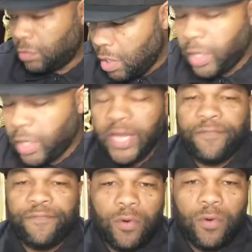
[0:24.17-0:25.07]
He
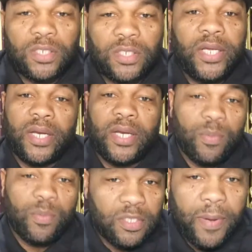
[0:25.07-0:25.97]
foreseen that it was a
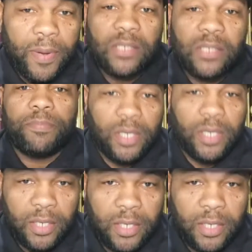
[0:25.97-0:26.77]
possibility.